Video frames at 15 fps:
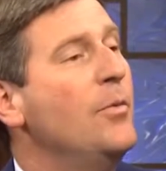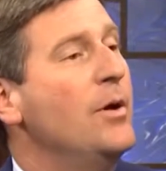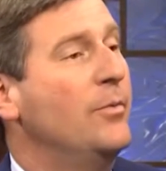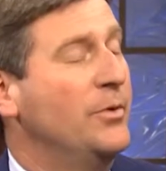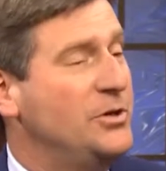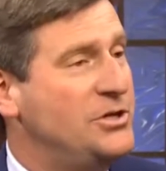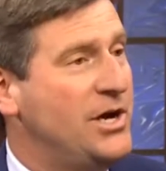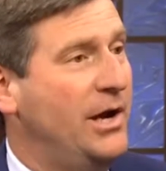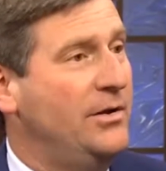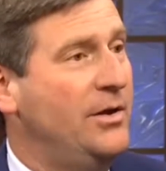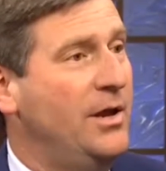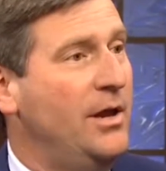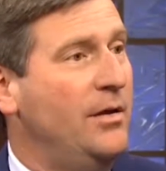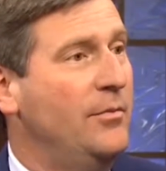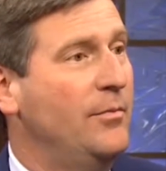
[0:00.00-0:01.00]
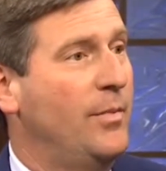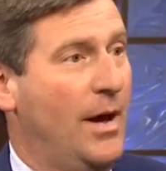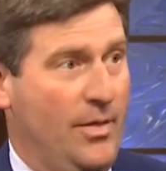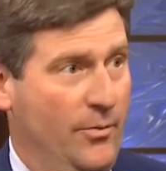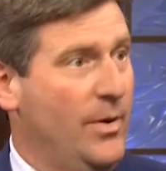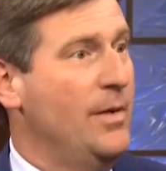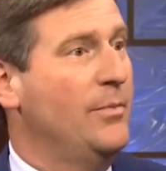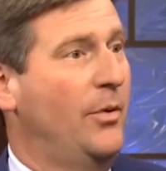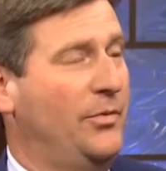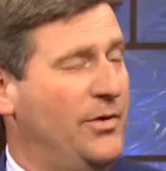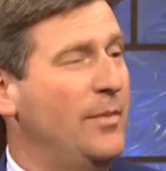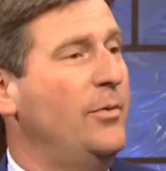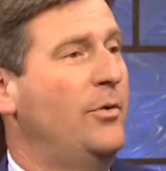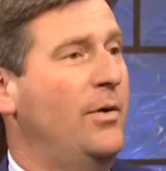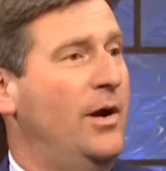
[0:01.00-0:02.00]
We rejected it. By the way, both
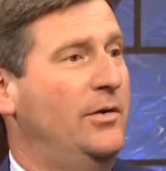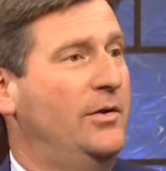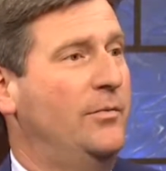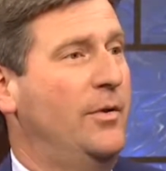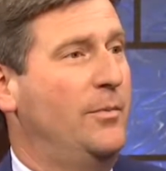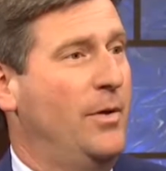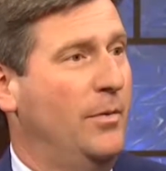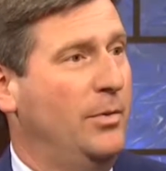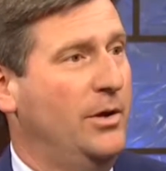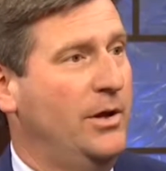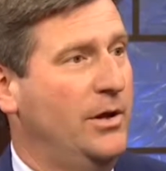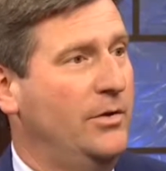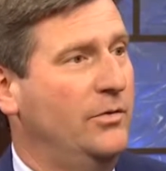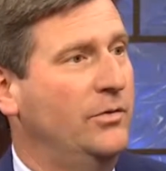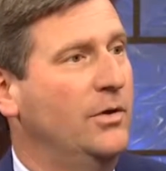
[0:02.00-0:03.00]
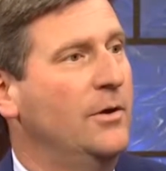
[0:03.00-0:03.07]
Democrats and Republicans